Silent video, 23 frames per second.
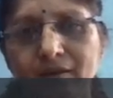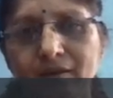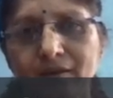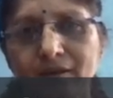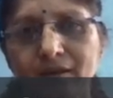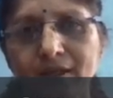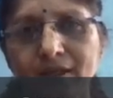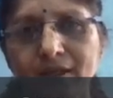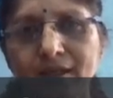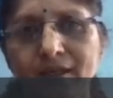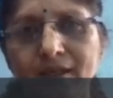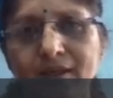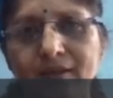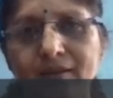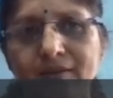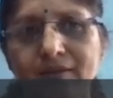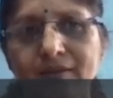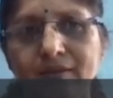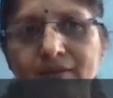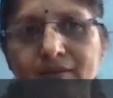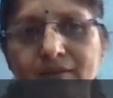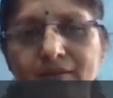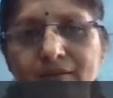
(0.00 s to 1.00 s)

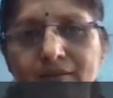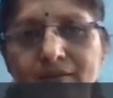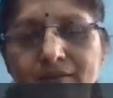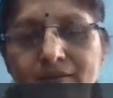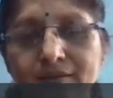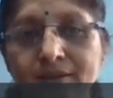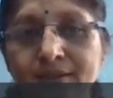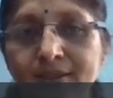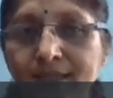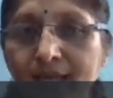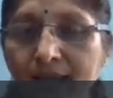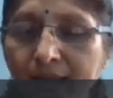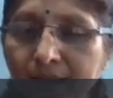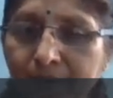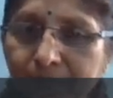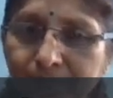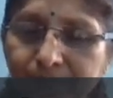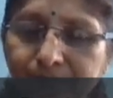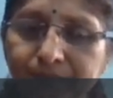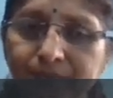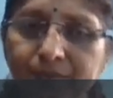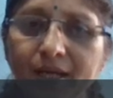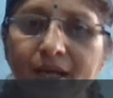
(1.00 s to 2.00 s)
And
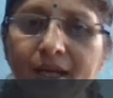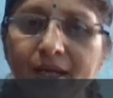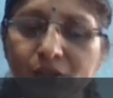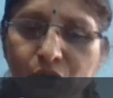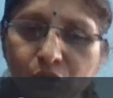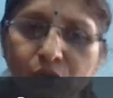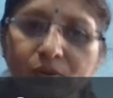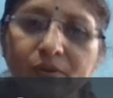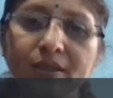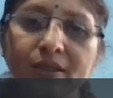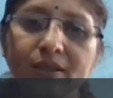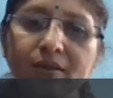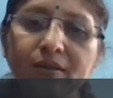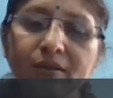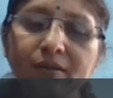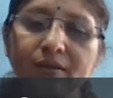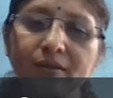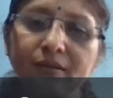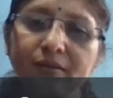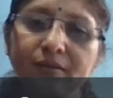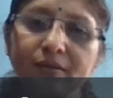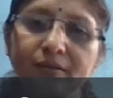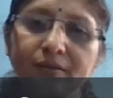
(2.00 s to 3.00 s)
XAMPP actually
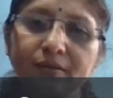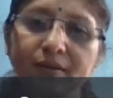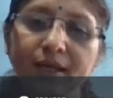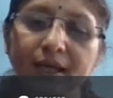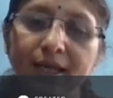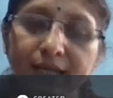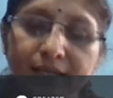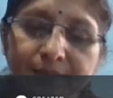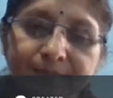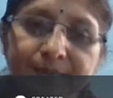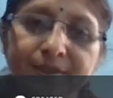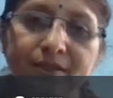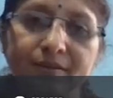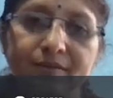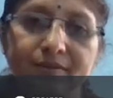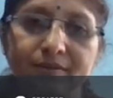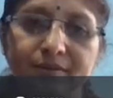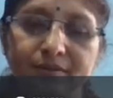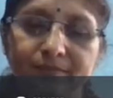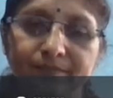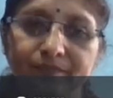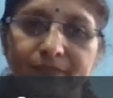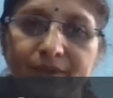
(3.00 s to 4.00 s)
helps
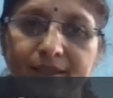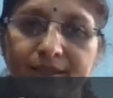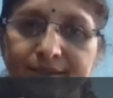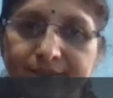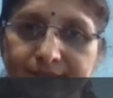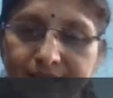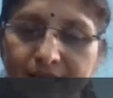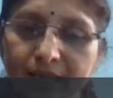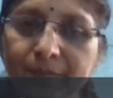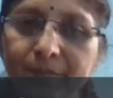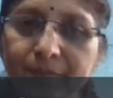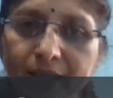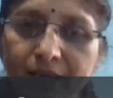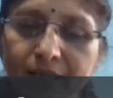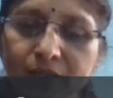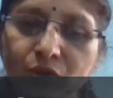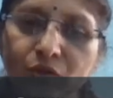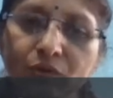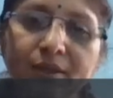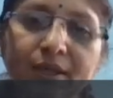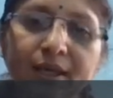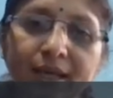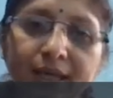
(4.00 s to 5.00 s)
us. XAMPP
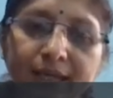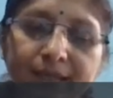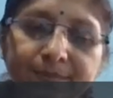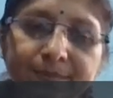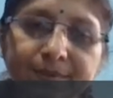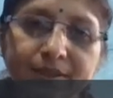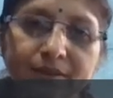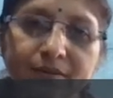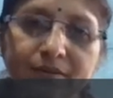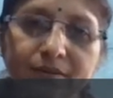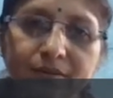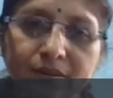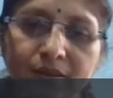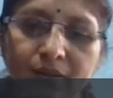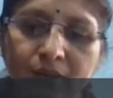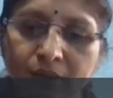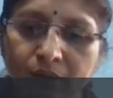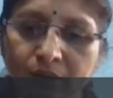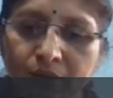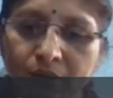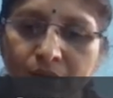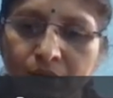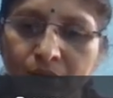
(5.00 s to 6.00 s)
actually helps us
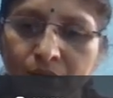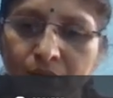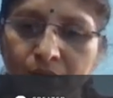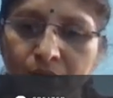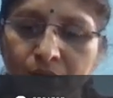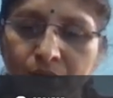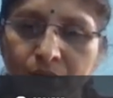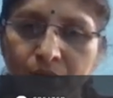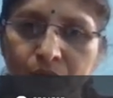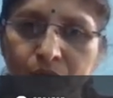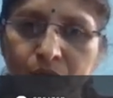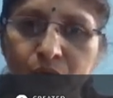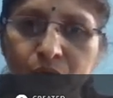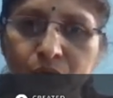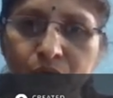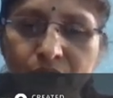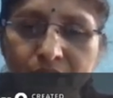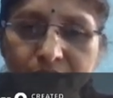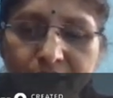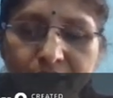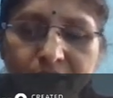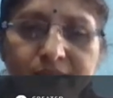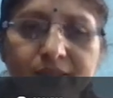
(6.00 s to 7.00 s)
to
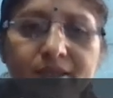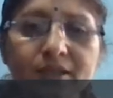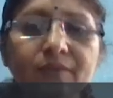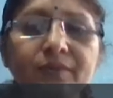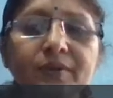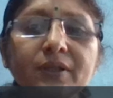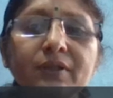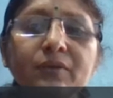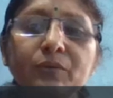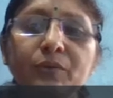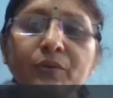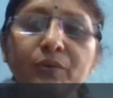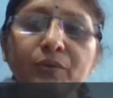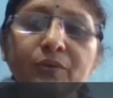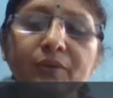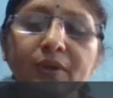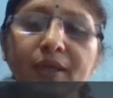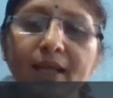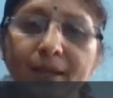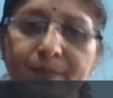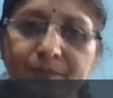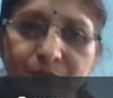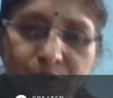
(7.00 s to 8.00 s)
treat our
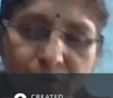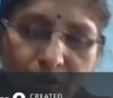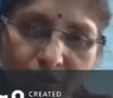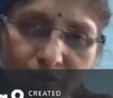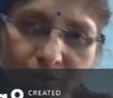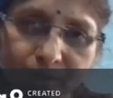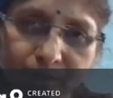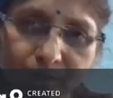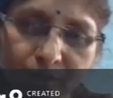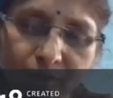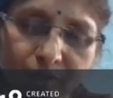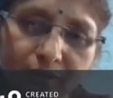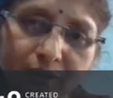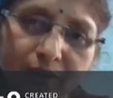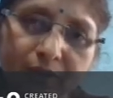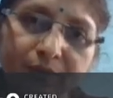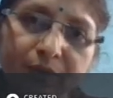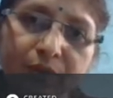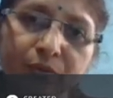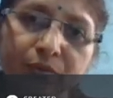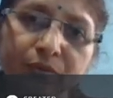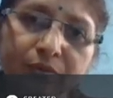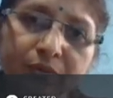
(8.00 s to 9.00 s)
own laptop or
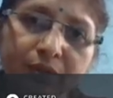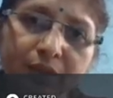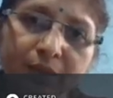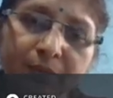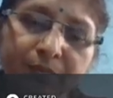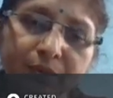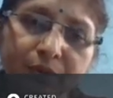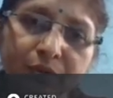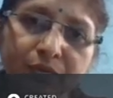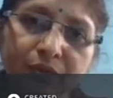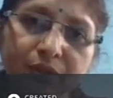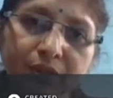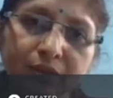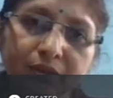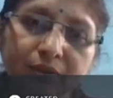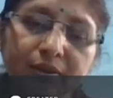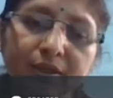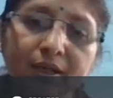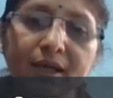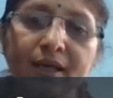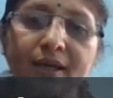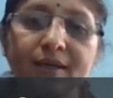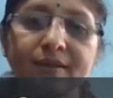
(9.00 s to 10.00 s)
our own
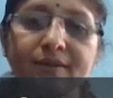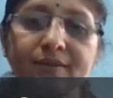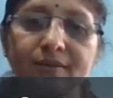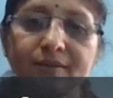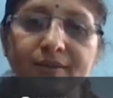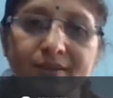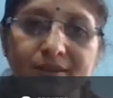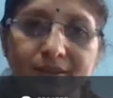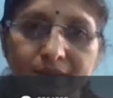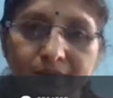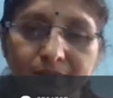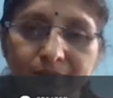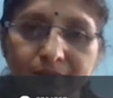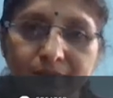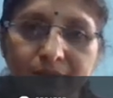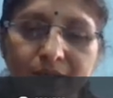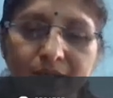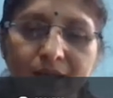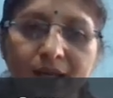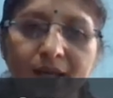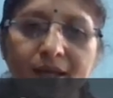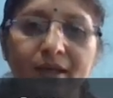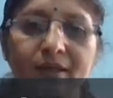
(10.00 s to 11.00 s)
computer as a
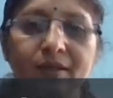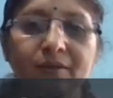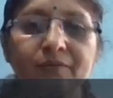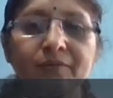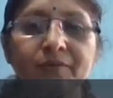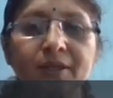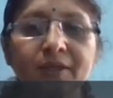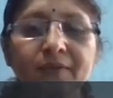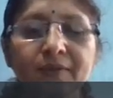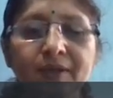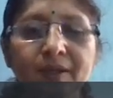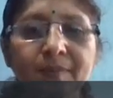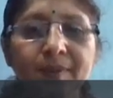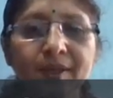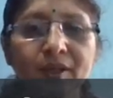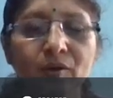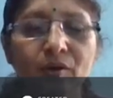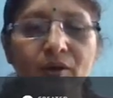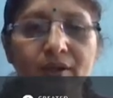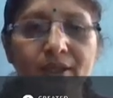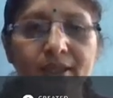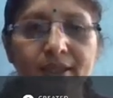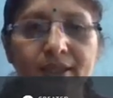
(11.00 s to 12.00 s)
server, and we will be
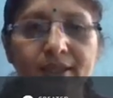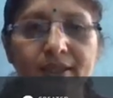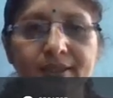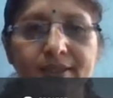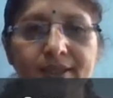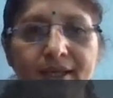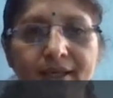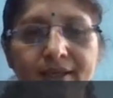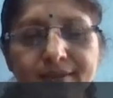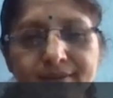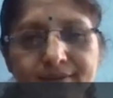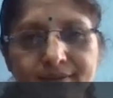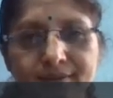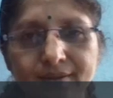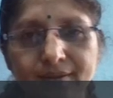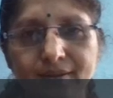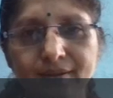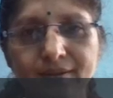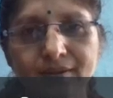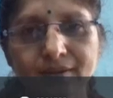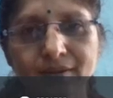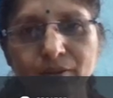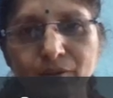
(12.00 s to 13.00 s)
calling it as
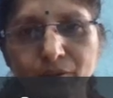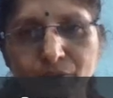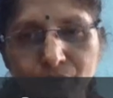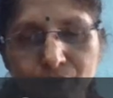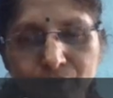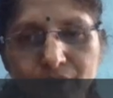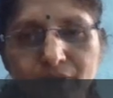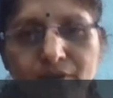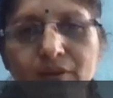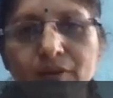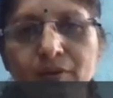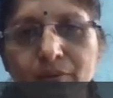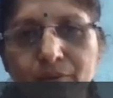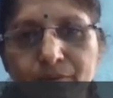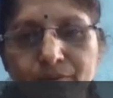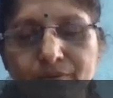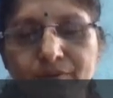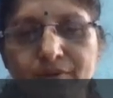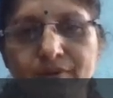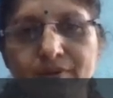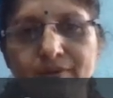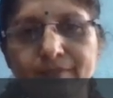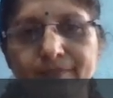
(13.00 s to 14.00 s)

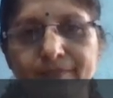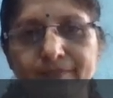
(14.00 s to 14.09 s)
localhost.